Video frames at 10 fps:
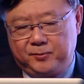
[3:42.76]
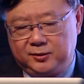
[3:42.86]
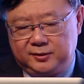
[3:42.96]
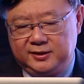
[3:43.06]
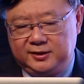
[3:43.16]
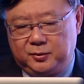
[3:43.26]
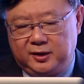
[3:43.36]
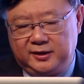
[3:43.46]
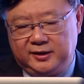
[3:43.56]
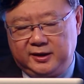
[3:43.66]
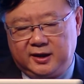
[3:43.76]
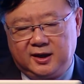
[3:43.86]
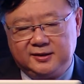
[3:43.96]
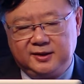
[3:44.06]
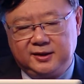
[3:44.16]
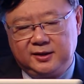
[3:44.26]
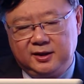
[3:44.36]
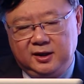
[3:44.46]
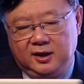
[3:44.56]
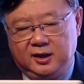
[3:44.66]
So this is what the classic
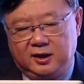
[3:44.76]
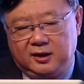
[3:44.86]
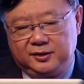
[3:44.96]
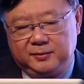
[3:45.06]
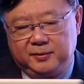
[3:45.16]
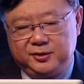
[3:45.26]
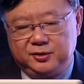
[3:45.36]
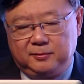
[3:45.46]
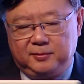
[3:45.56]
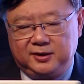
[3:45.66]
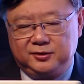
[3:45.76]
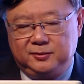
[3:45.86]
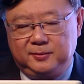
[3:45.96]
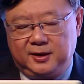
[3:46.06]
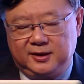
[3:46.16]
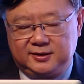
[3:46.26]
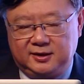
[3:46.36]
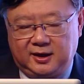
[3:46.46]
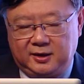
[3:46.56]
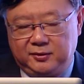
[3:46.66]
medulloblastoma is
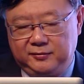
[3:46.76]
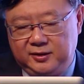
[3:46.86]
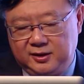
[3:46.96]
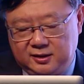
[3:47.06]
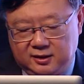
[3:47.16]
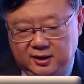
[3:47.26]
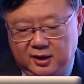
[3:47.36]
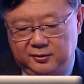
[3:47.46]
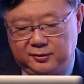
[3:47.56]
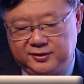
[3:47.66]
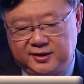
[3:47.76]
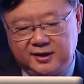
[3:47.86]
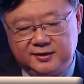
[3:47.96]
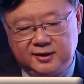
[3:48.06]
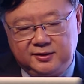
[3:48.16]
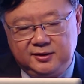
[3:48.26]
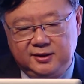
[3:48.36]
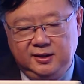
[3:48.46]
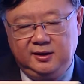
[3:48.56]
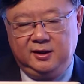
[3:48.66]
like, with the rosettes that you
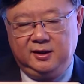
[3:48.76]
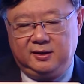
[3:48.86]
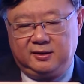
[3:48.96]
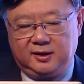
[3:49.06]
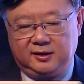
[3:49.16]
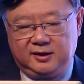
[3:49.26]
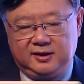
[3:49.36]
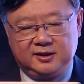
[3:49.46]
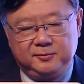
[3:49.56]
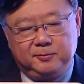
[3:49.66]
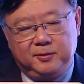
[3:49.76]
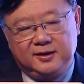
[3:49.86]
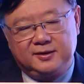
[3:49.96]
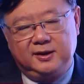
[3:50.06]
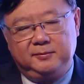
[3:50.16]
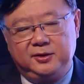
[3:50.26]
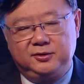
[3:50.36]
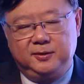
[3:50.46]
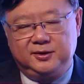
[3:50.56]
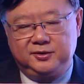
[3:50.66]
see, right? The desmoplastic
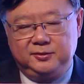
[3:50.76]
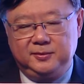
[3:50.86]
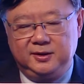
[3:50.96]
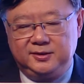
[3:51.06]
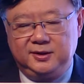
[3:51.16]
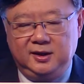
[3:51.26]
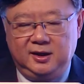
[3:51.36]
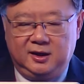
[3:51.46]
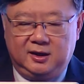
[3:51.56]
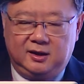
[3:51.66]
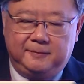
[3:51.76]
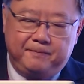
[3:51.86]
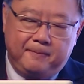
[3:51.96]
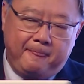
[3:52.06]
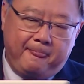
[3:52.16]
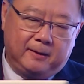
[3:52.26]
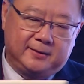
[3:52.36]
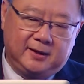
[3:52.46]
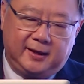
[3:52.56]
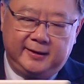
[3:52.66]
medulloblastomas
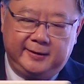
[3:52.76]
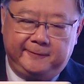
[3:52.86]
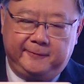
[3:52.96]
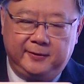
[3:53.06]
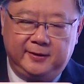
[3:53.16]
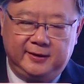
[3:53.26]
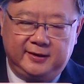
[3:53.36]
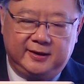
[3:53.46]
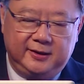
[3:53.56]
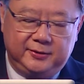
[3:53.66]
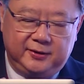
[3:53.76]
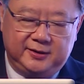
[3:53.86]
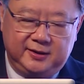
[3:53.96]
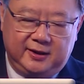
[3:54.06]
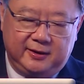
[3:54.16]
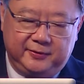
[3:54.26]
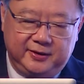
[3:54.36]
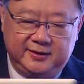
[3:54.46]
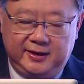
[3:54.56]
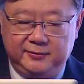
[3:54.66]
slightly different. They tend to actually have
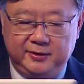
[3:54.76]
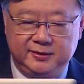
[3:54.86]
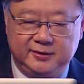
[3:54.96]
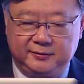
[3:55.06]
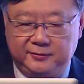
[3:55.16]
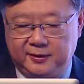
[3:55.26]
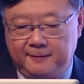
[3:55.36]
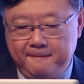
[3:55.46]
these areas of